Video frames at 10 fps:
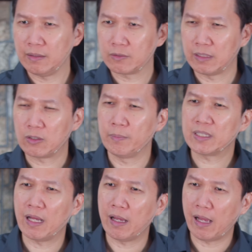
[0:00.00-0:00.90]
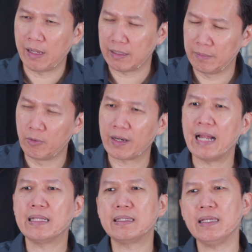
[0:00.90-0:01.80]
They commit
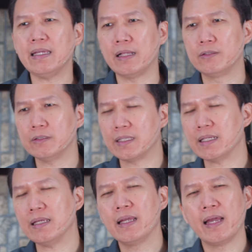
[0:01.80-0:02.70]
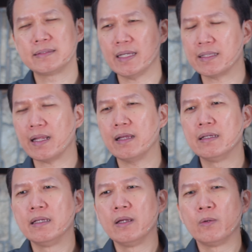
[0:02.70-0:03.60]
immorality, adultery, et cetera.
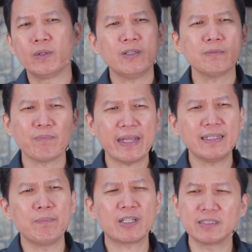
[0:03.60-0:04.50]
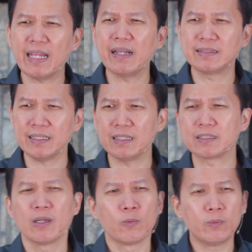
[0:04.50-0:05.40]
We don't mind them because they are sinners.
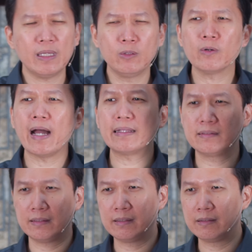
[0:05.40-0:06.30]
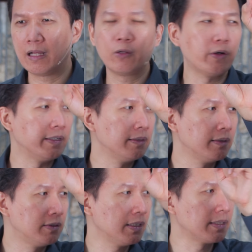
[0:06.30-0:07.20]
We look at the Lord,
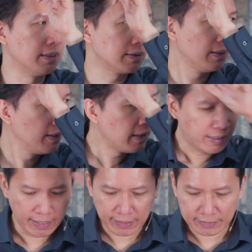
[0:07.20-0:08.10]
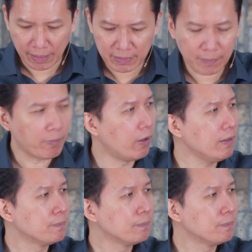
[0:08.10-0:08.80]
Jesus. And then sabi ni Paul,